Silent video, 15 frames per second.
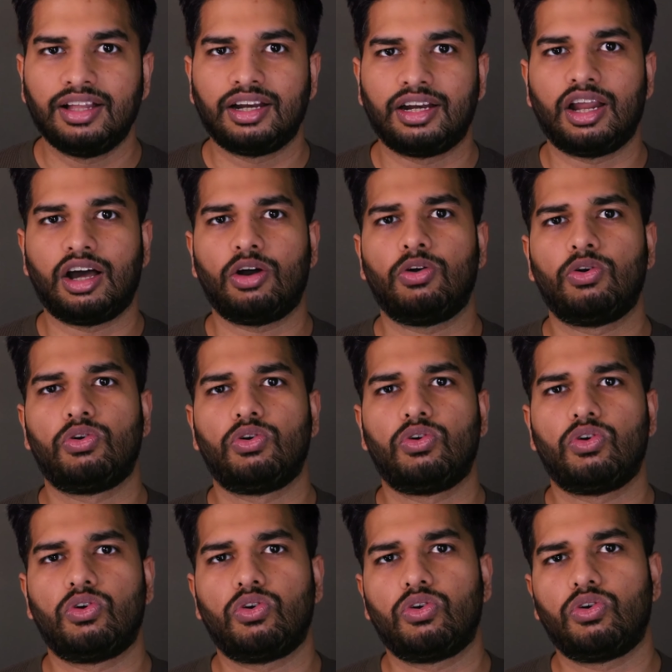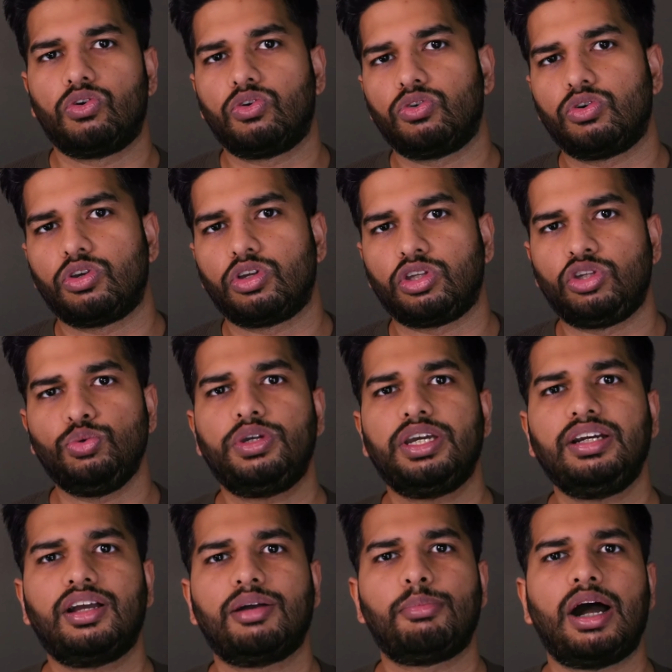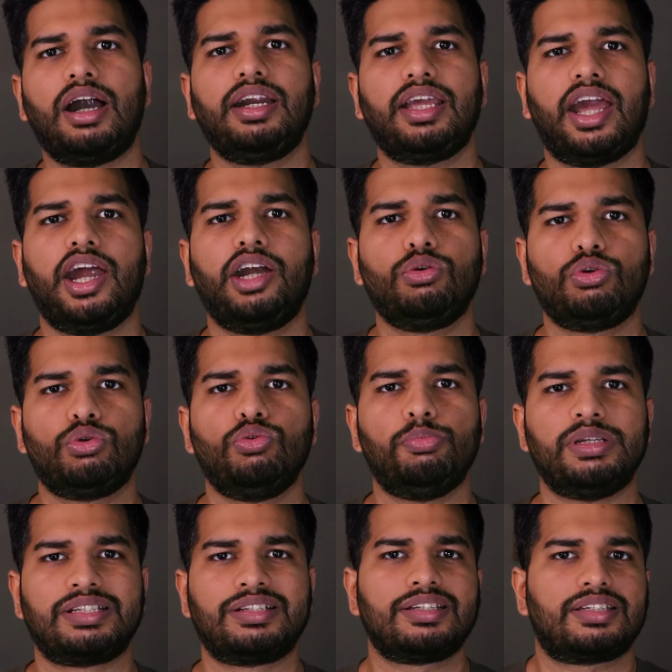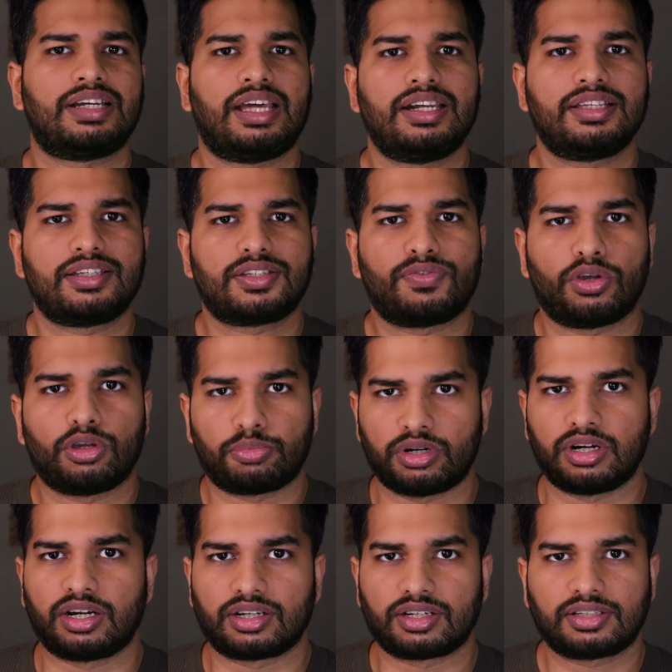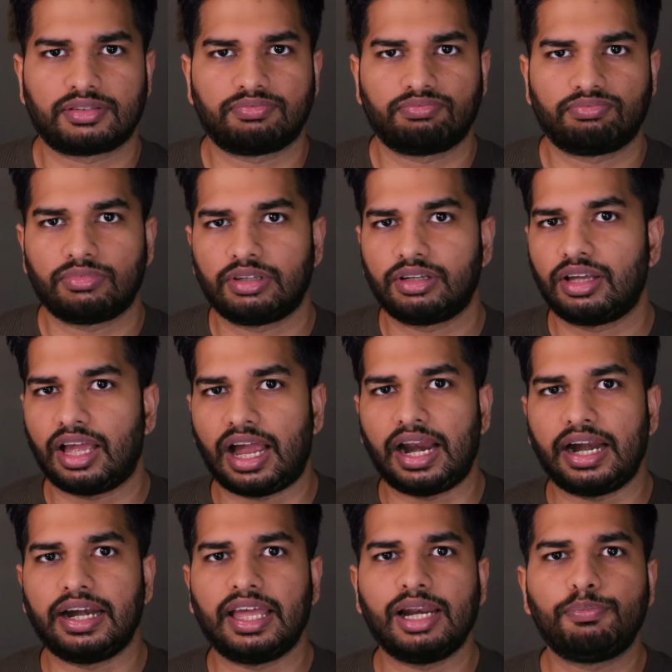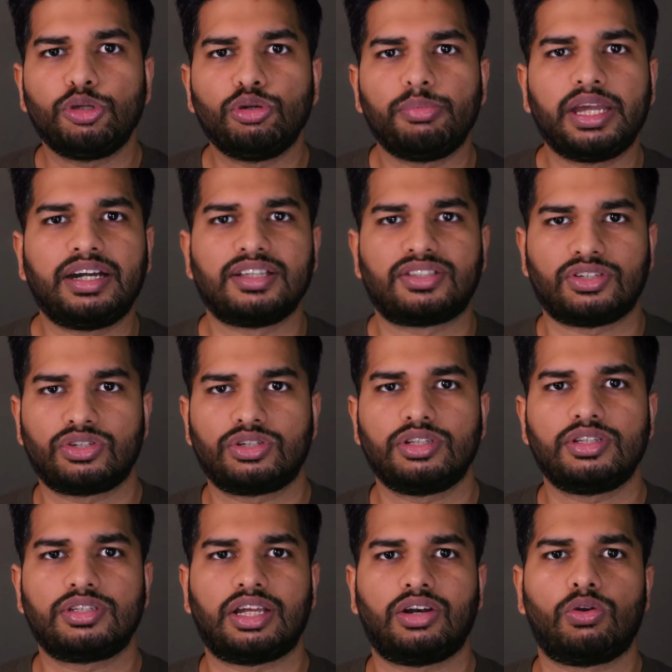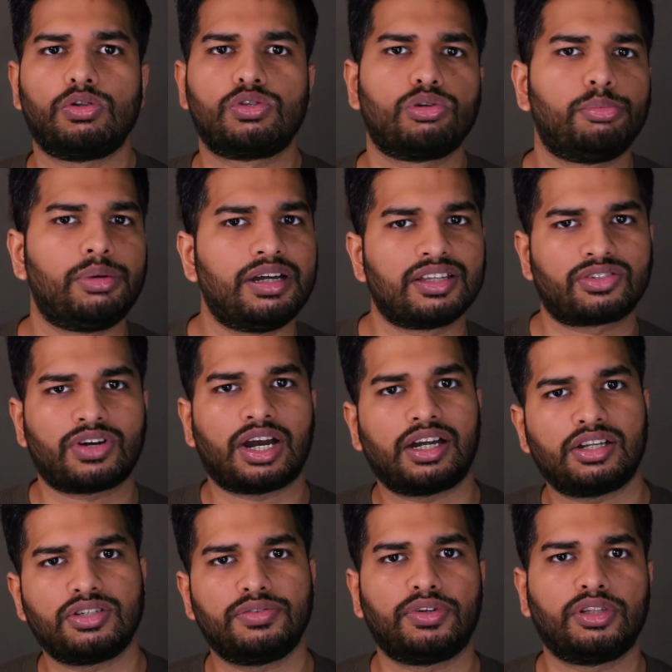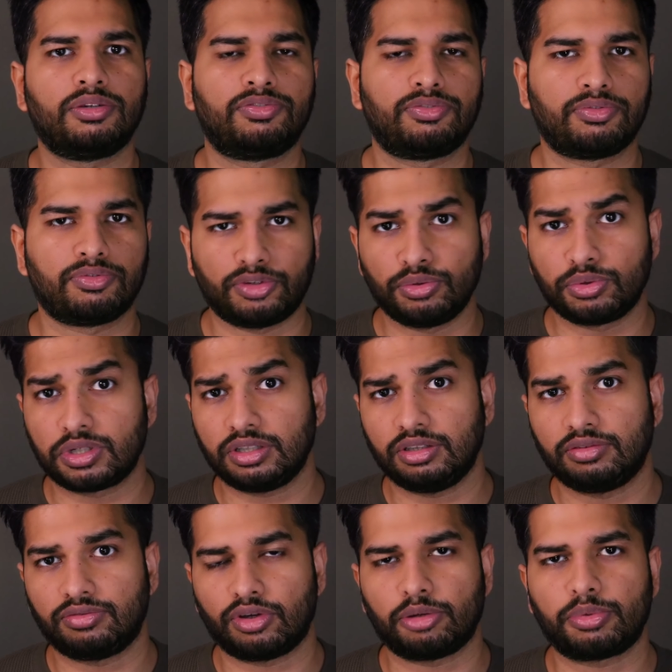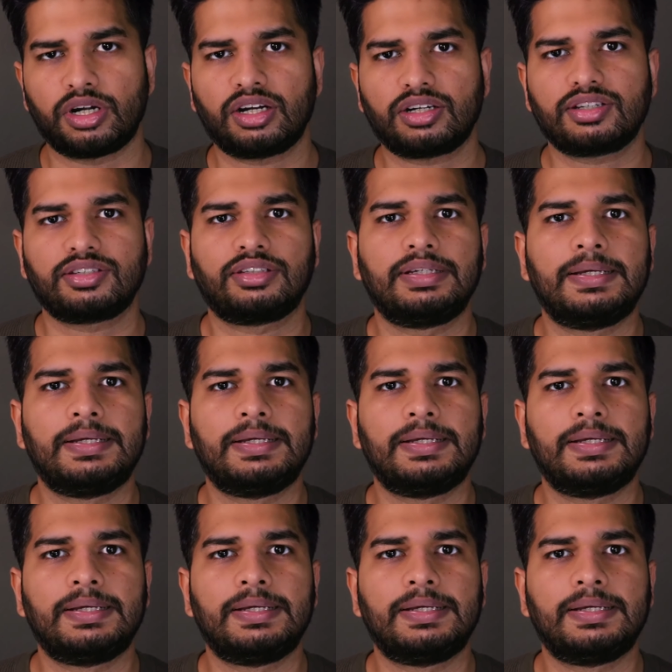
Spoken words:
Now, you can command AI to do business analysis for your products and help you make decisions and also build a strategy for the future for your products.